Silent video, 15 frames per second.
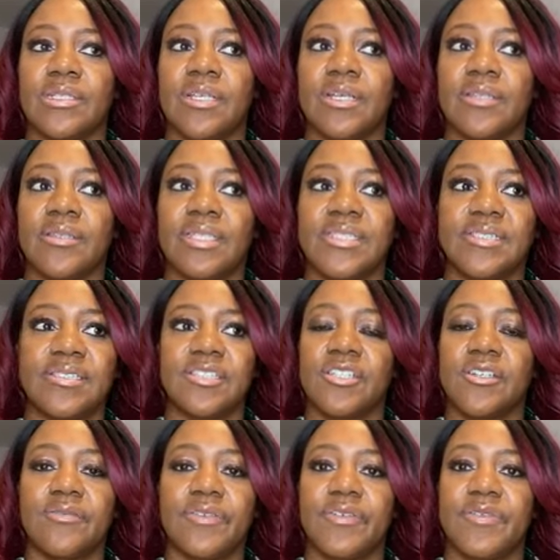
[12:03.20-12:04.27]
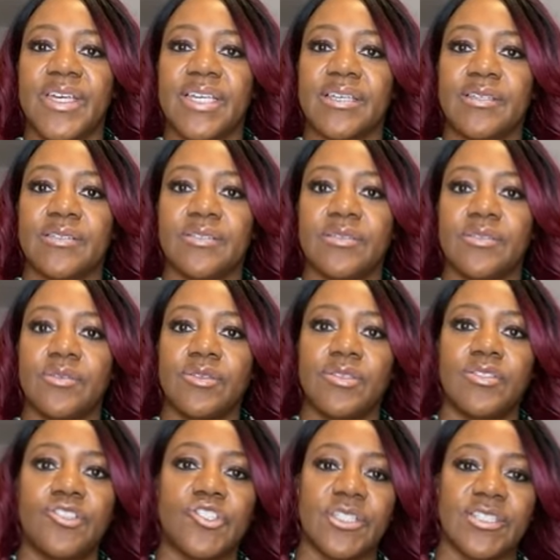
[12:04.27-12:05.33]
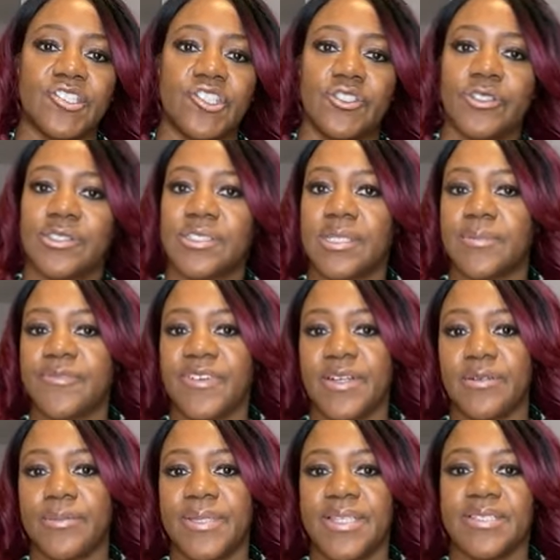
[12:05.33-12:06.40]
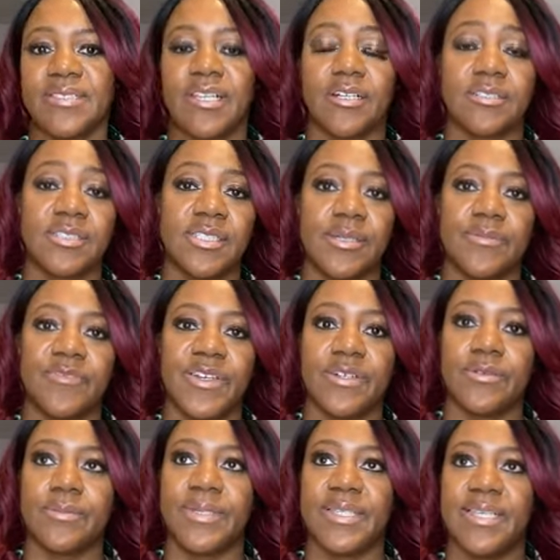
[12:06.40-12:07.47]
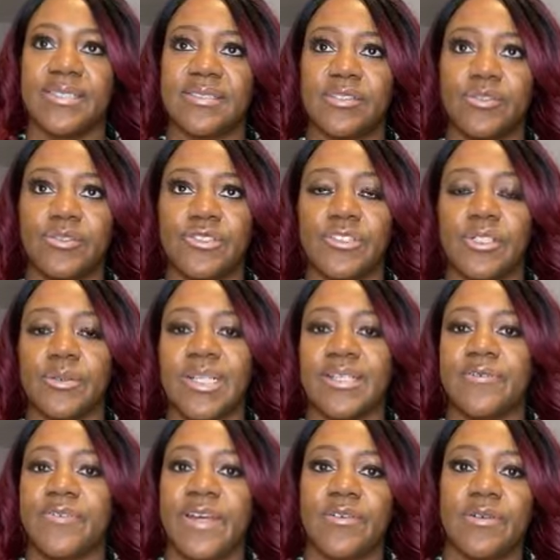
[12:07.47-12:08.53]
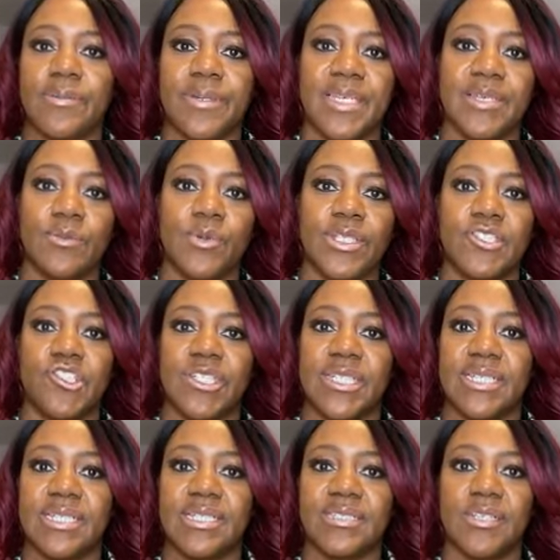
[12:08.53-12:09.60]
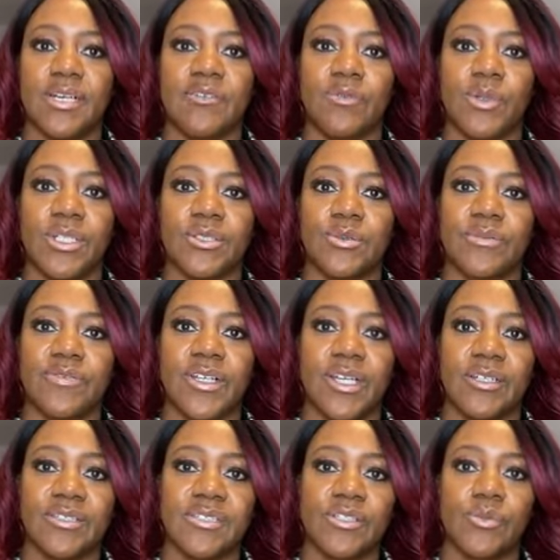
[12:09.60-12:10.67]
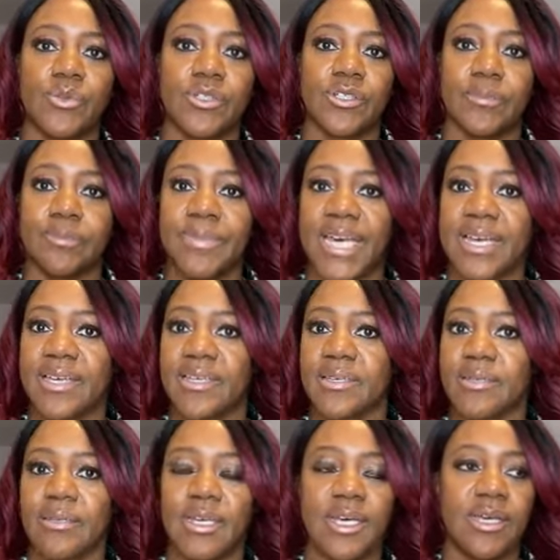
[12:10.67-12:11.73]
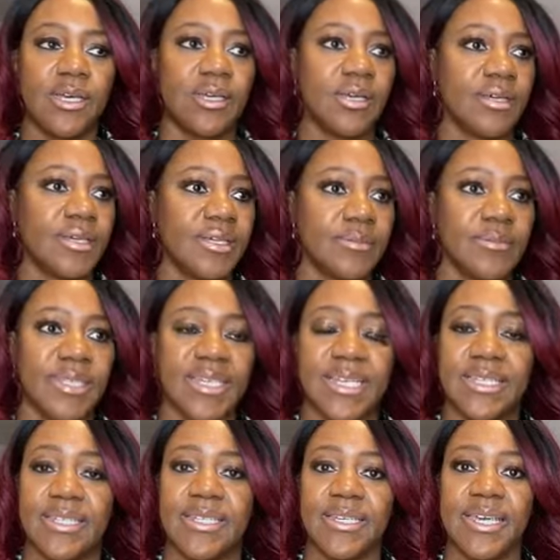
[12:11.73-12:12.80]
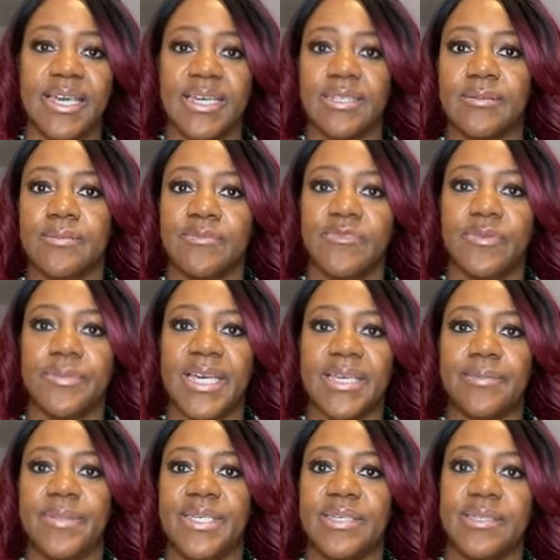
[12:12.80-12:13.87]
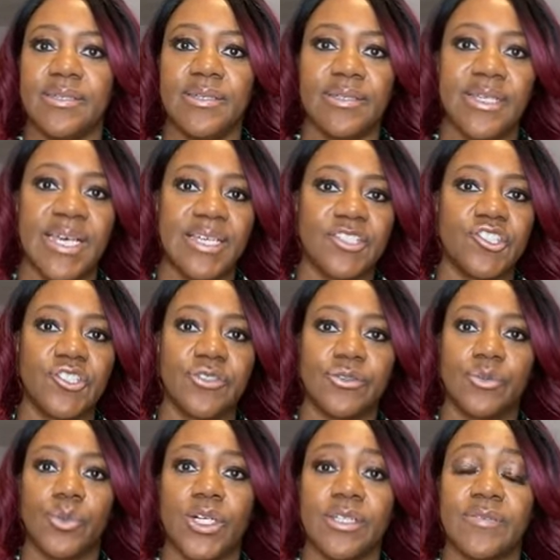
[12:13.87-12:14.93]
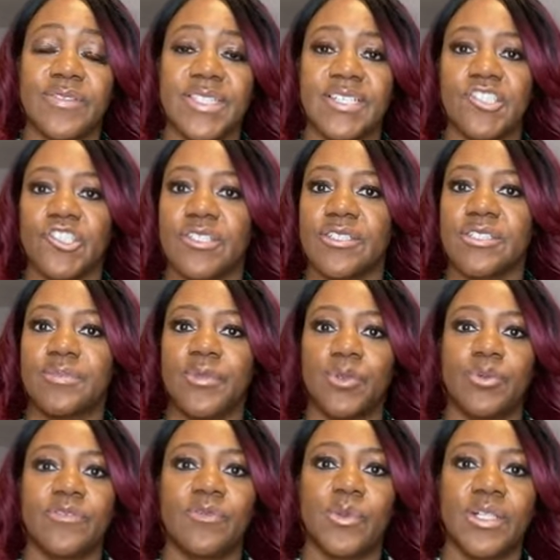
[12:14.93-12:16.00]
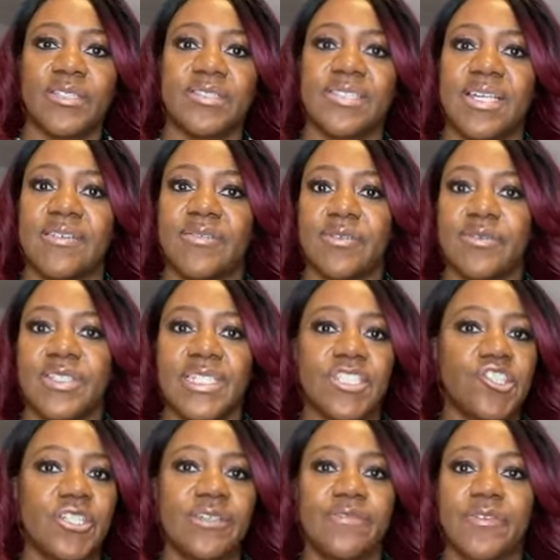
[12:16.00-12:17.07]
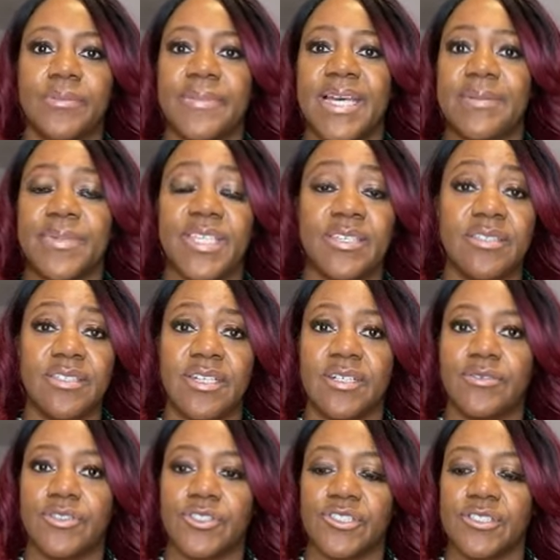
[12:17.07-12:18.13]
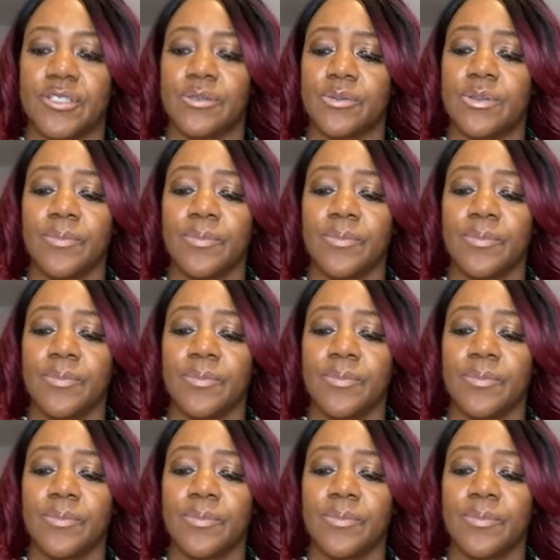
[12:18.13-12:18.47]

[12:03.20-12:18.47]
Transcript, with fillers: this is another thing. There's short-term therapy, there's long-term therapy, there's also therapy which is, I've worked with clients that will come back uh, again and again for maybe occasional one-off sessions, but we've worked together initially for maybe a year or so.